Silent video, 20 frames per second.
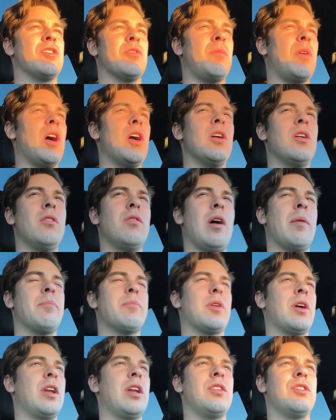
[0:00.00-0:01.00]
Tomorrow,
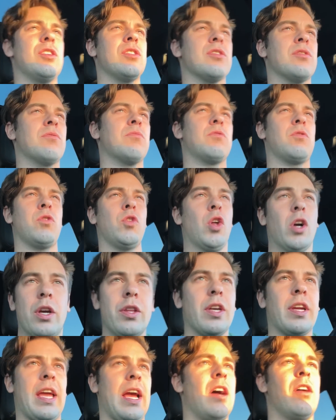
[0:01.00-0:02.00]
I'm going to just look at
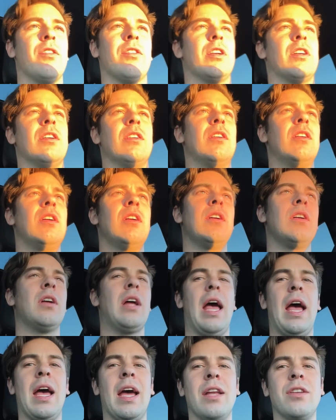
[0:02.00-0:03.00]
the calendar
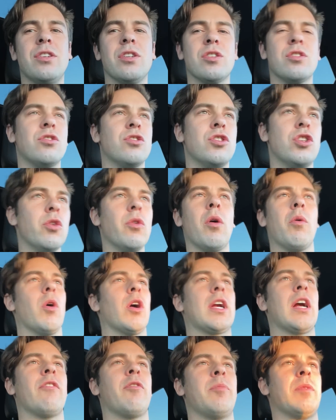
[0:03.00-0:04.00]
and just do a
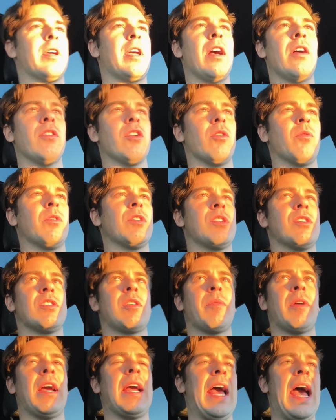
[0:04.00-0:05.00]
workout from the calendar, which is
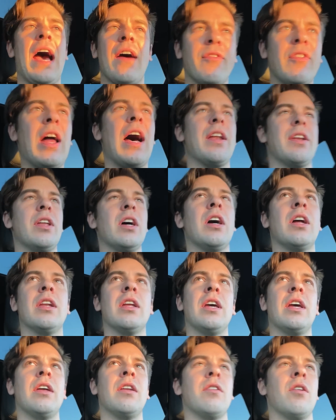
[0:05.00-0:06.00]
something I have not done
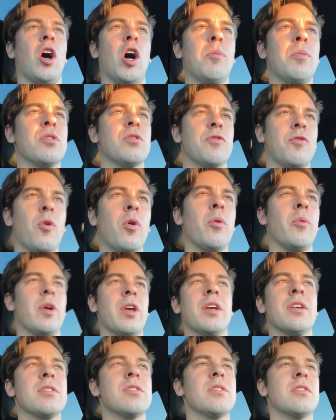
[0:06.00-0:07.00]
in almost four
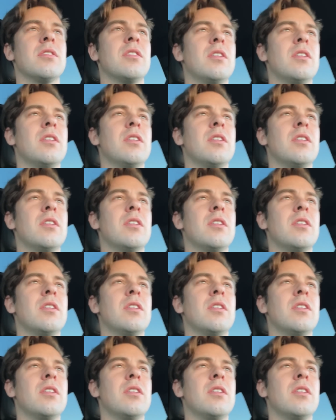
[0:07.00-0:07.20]
weeks.